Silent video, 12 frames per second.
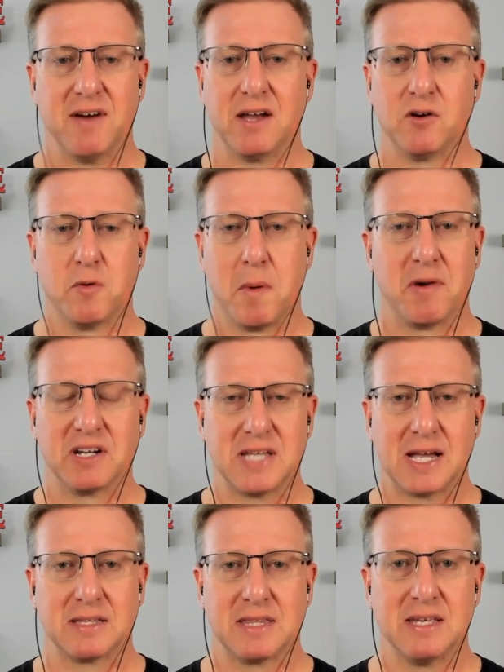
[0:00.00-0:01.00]
I don't remember
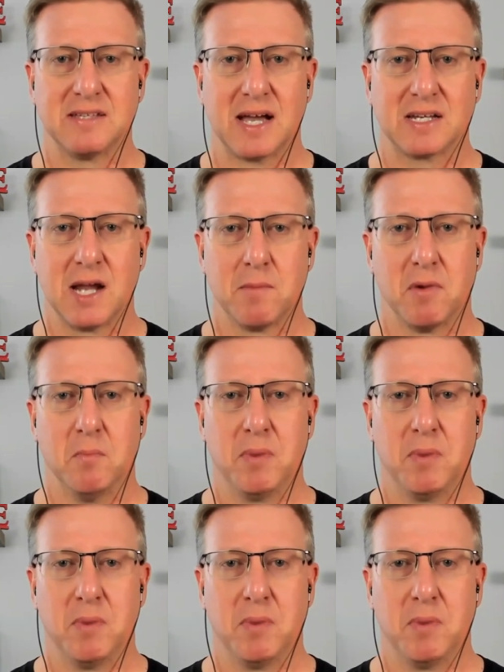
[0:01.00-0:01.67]
exact, the exact number,